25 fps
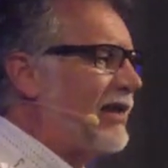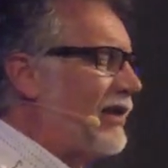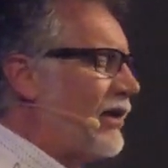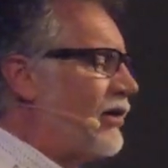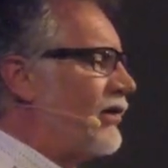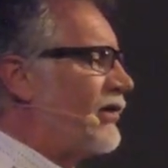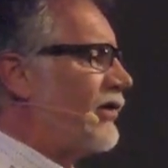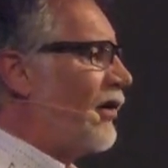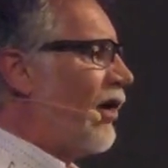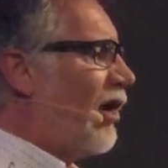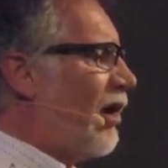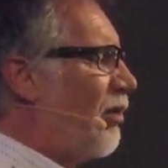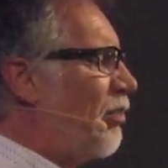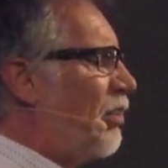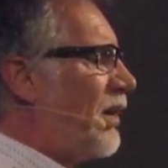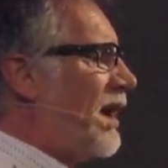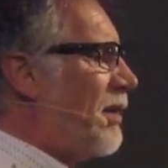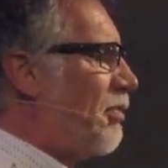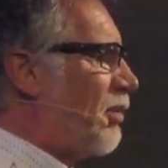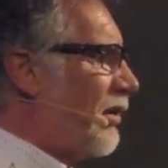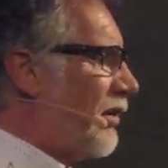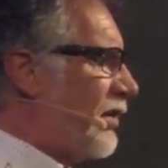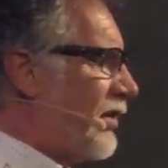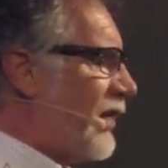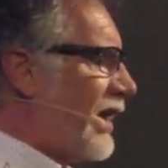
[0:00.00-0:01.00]
because all
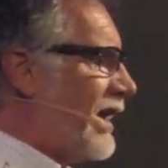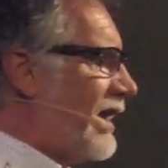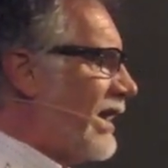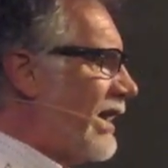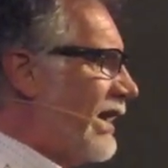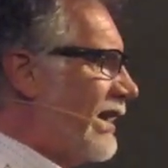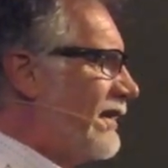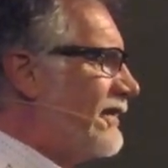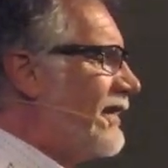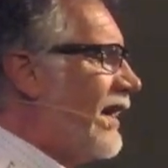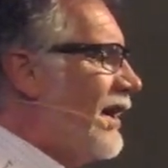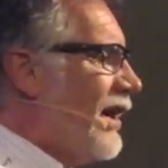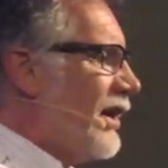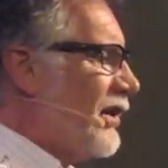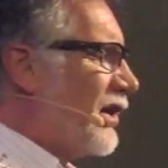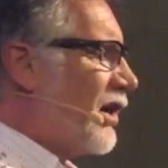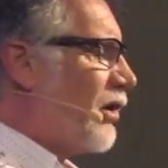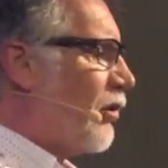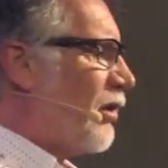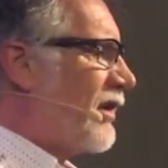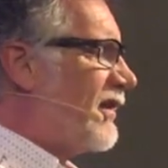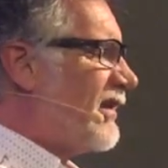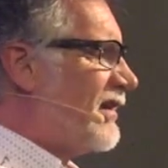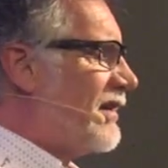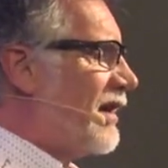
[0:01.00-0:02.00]
people think is the
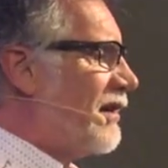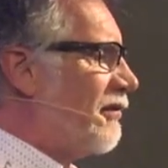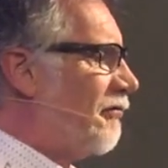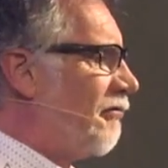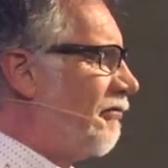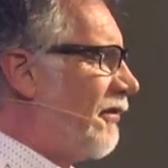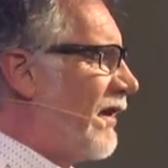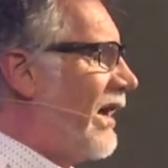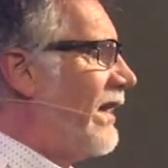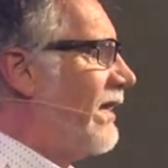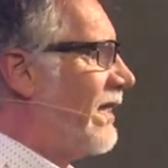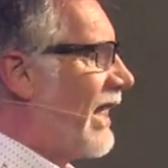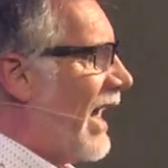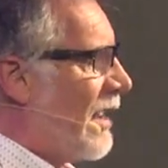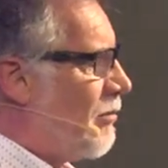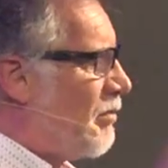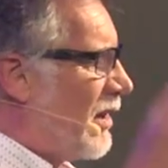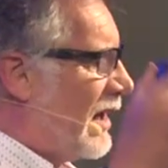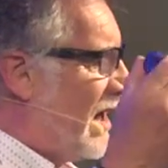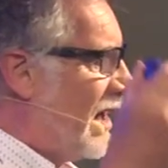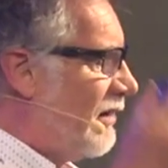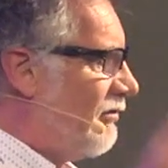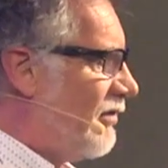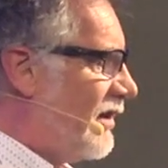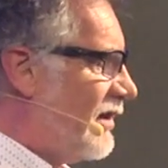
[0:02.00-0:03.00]
Christian faith, I
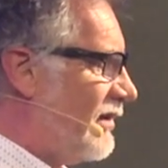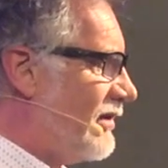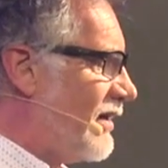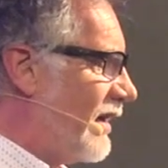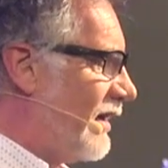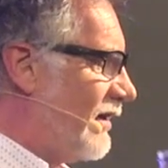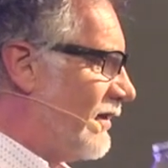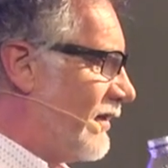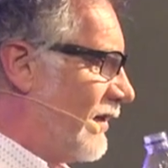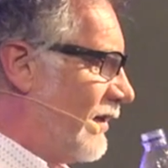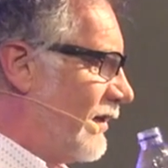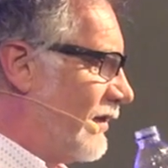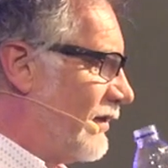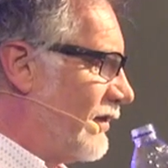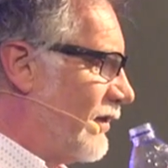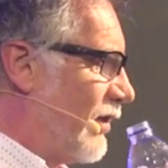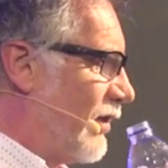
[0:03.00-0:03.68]
believe in Jesus.